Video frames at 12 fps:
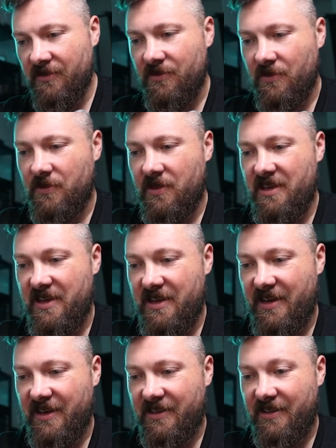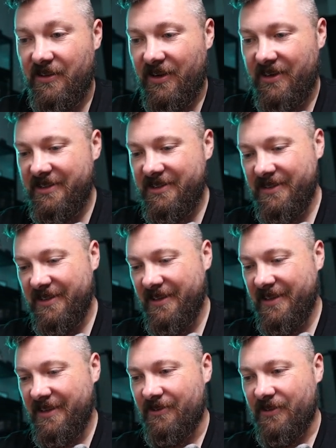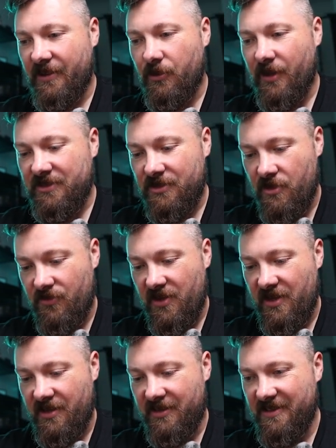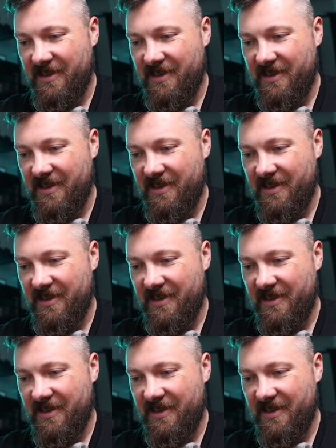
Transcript: from the 90s, where they all had surfer hair.